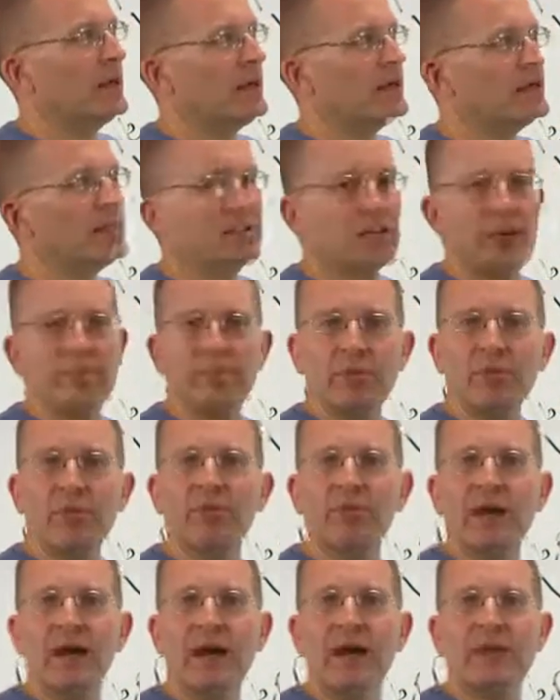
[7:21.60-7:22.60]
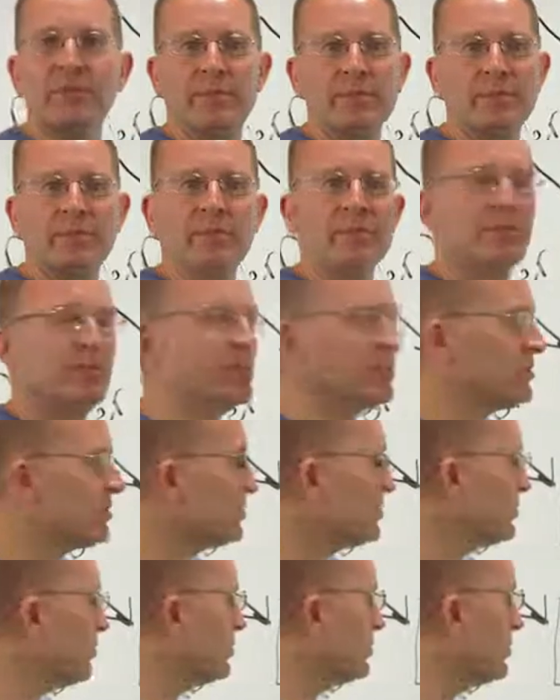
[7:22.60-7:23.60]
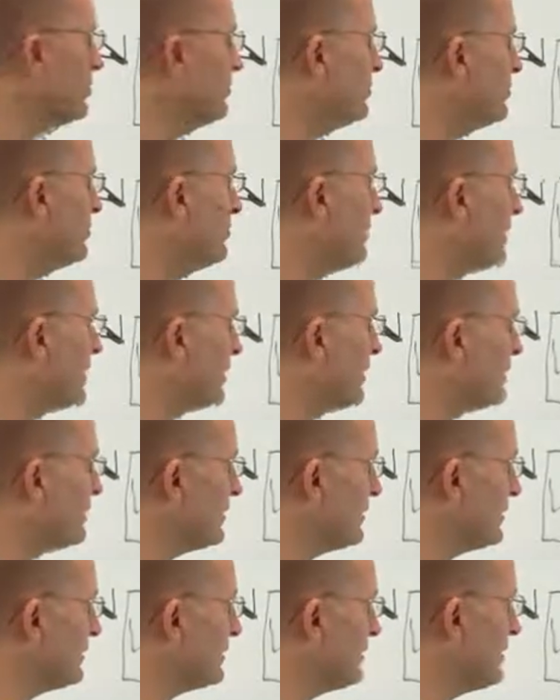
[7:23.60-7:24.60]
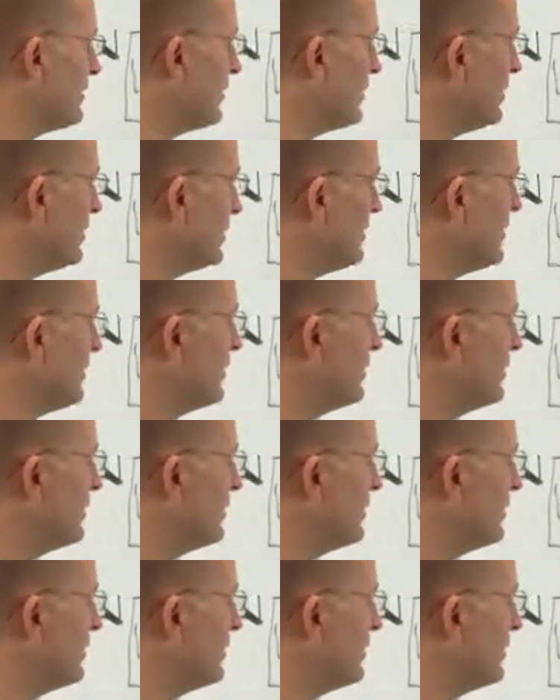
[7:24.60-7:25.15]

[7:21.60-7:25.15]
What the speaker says: StumbleUpon, but there's a bunch of social bookmarking things in there.